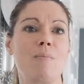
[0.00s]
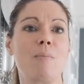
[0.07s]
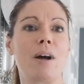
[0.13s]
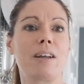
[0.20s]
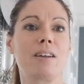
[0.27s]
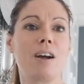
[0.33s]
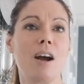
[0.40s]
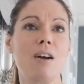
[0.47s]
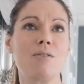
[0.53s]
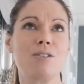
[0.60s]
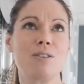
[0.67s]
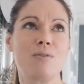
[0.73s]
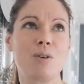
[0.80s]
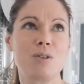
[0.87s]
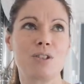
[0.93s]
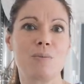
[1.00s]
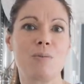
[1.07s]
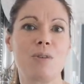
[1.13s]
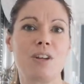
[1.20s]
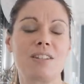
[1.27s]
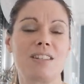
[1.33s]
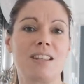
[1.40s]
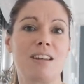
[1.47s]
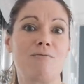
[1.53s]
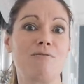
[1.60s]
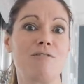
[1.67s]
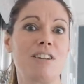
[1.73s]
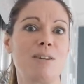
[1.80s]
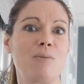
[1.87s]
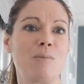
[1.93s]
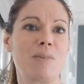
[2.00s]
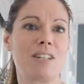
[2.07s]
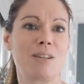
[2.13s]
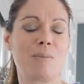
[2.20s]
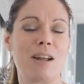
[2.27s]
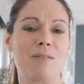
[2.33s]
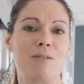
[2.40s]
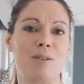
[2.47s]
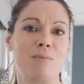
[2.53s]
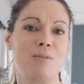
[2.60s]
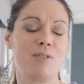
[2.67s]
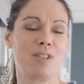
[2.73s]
My girls have got some things that they really want me to make for them.